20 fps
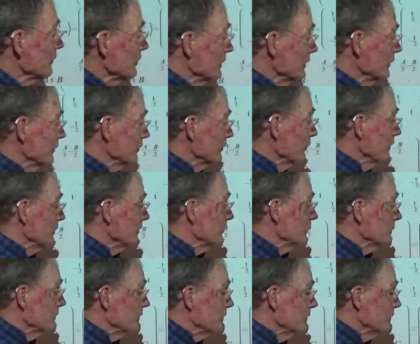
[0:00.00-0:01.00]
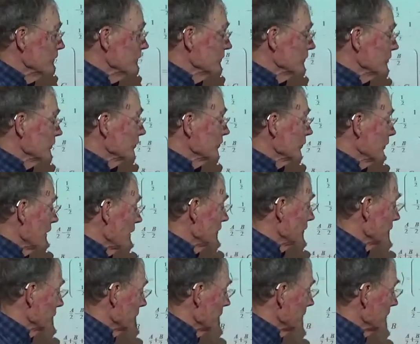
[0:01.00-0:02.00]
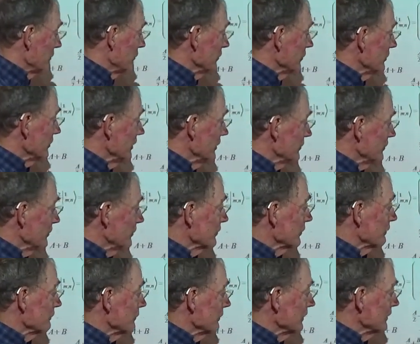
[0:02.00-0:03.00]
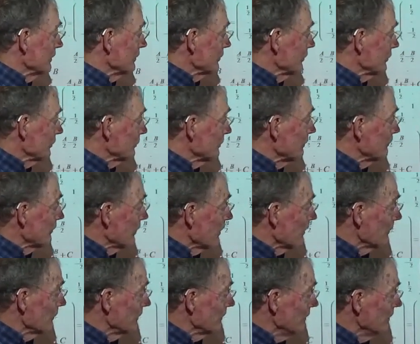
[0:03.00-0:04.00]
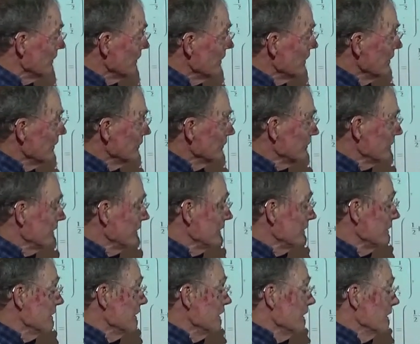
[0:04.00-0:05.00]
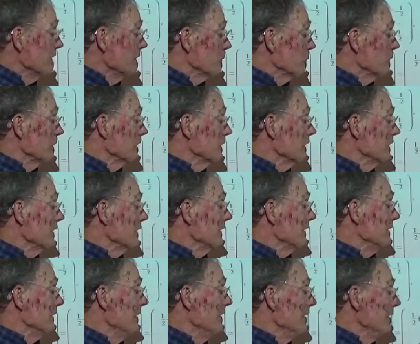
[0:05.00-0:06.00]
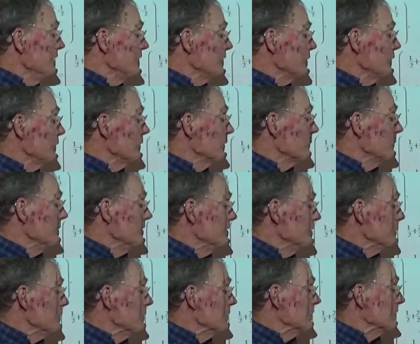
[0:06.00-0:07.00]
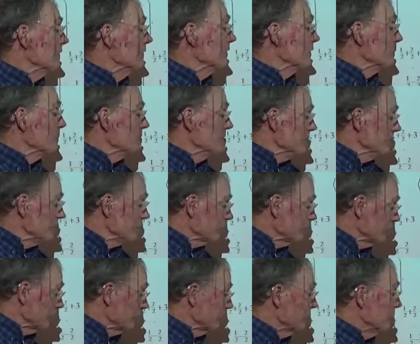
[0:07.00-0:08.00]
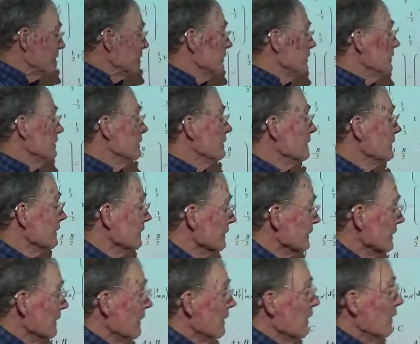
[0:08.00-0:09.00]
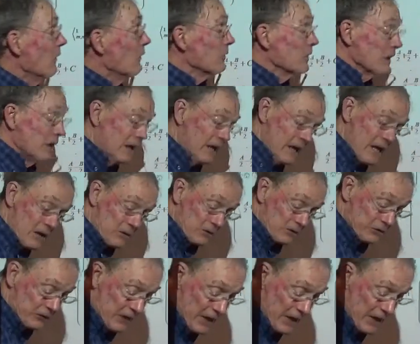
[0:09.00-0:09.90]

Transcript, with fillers: thing is going to reduce as far as the representations of D2. We've already said that we're going to get an A2, a B1, and a B2. Okay, how does